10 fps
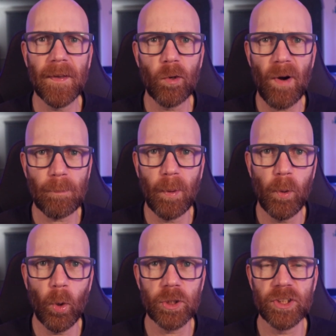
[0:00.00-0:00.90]
in the correct
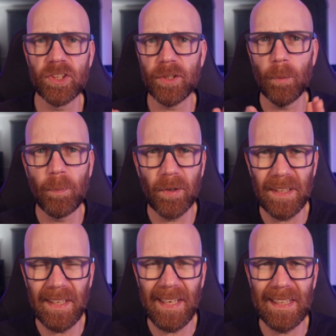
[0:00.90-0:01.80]
proportions that your
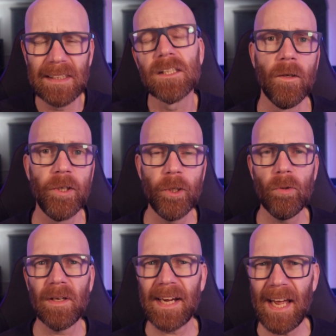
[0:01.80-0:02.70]
body needs.
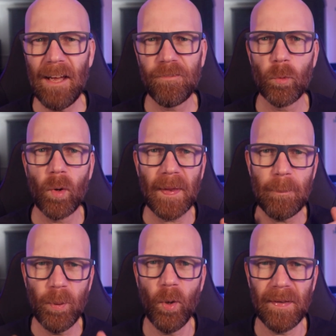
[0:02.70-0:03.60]
Huel are careful what they
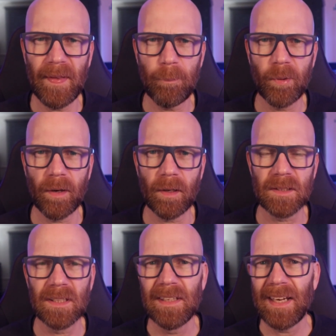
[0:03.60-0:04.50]
put in their
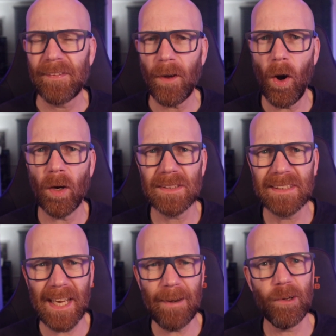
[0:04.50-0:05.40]
products, and the hot and
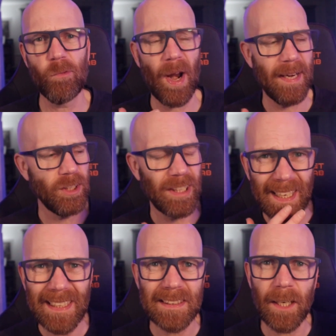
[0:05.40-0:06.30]
savoury range
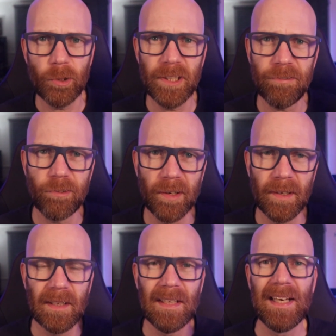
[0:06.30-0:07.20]
is no different,
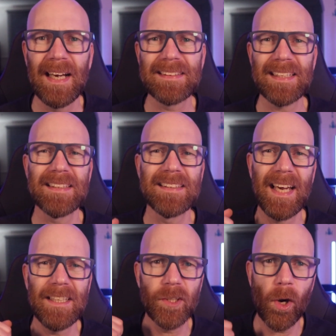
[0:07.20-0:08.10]
as it
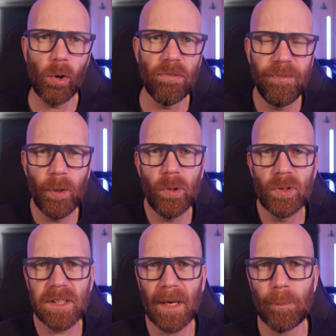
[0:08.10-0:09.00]
contains whole
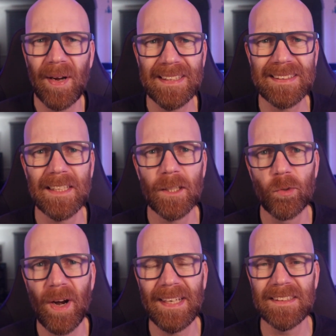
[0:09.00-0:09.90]
foods like pasta,
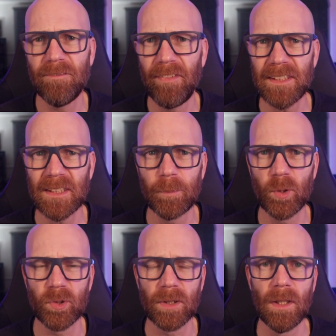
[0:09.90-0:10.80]
grains and
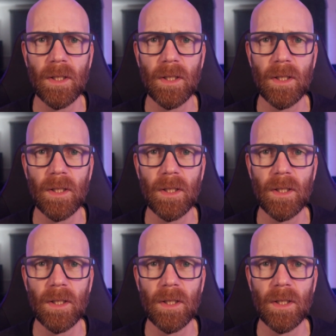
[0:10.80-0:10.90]
vegetables.